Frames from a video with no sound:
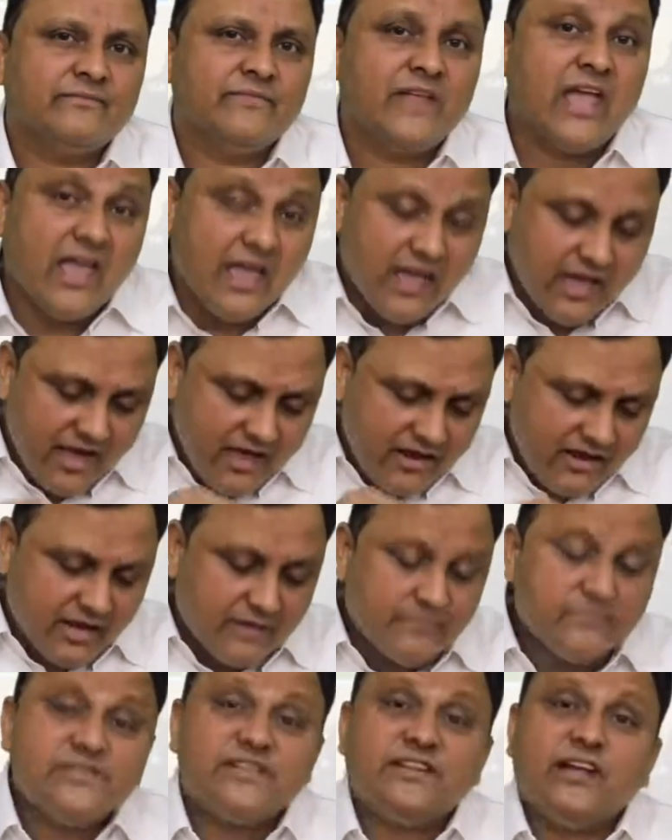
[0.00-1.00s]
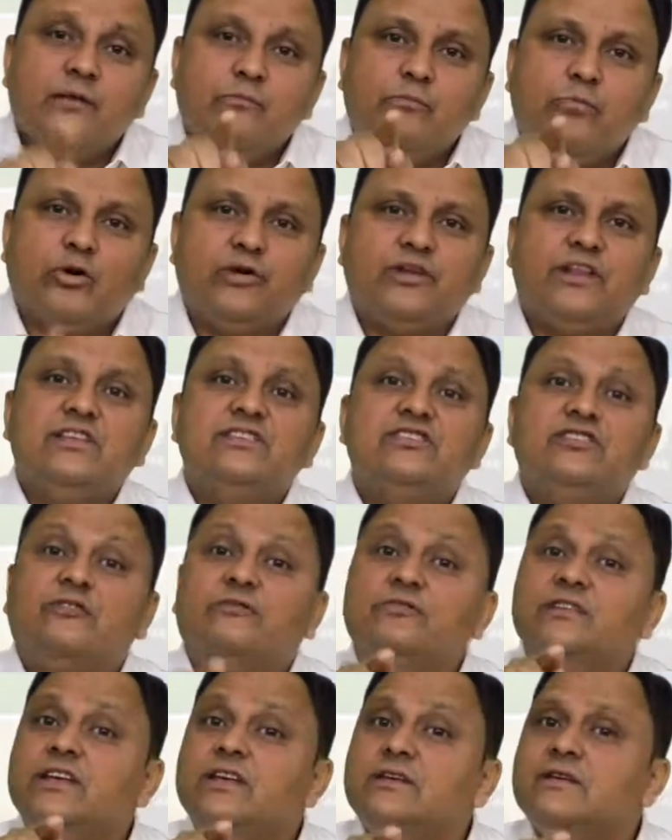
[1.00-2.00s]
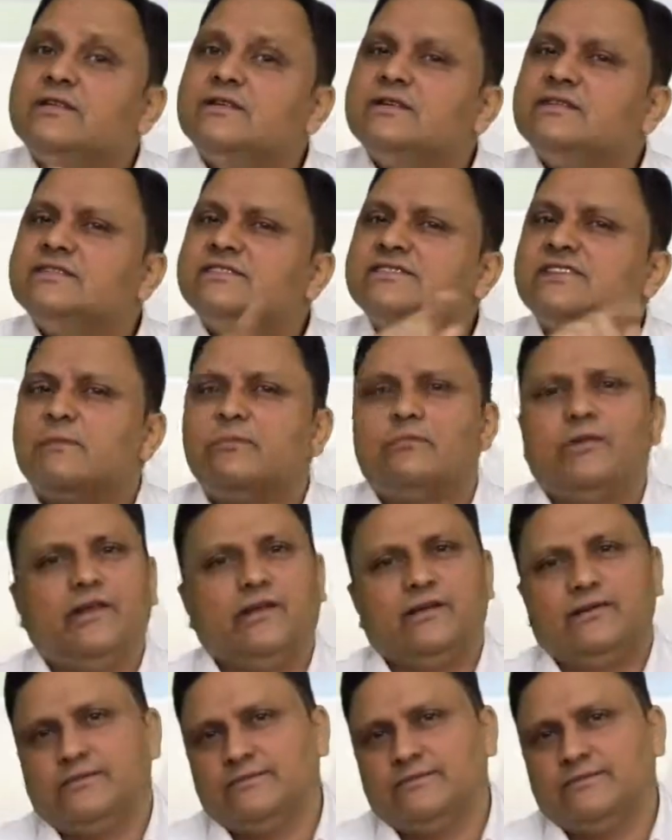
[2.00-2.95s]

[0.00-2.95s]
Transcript: Here comes the importance of the sampling.